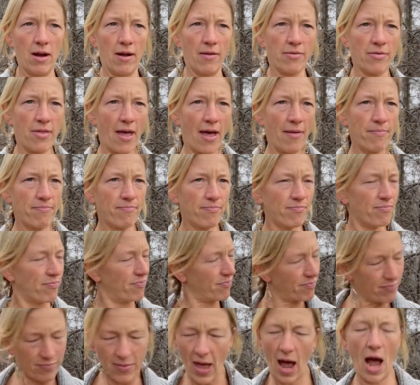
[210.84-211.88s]
that
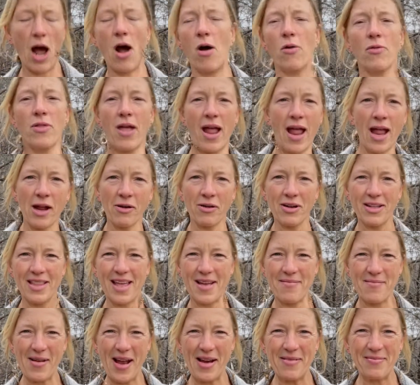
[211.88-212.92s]
how angry they
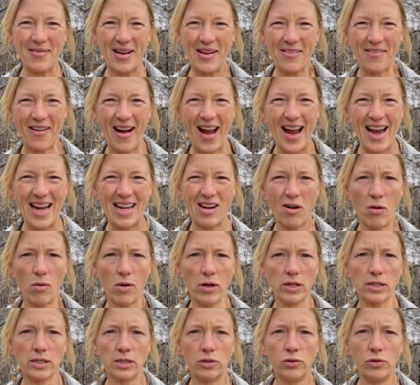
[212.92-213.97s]
made me, right?
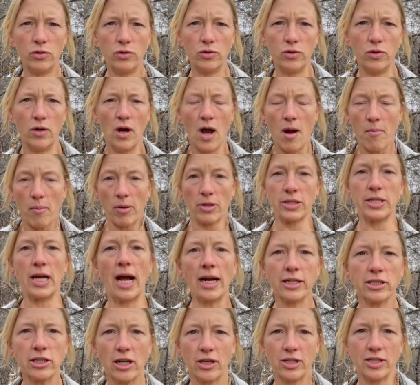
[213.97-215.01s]
Or to
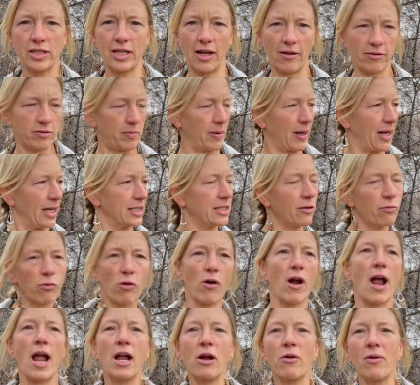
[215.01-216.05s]
protect ourselves because if we're
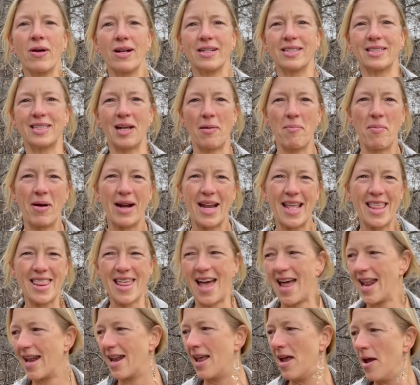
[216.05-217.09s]
angry at somebody,
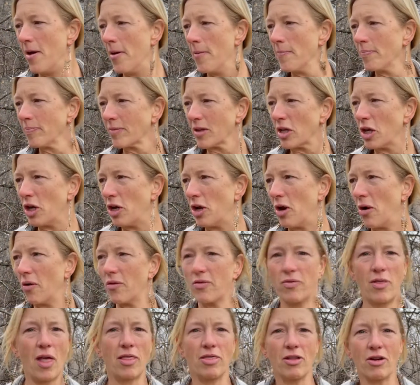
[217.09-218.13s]
then, you know,
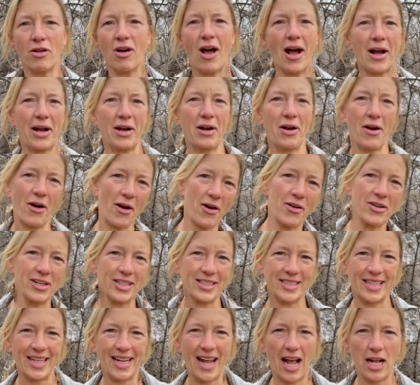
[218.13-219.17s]
then they're not going to hurt
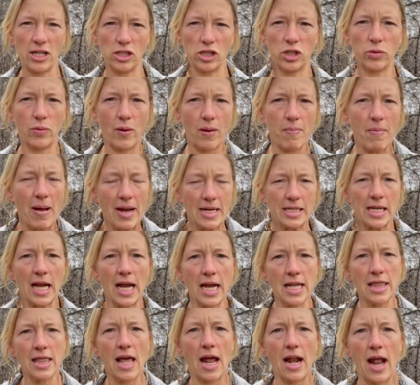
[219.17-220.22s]
us again. So we
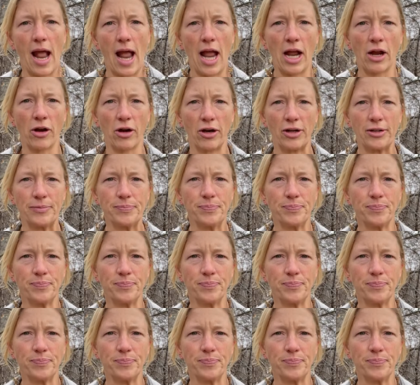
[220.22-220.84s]
maintain that anger.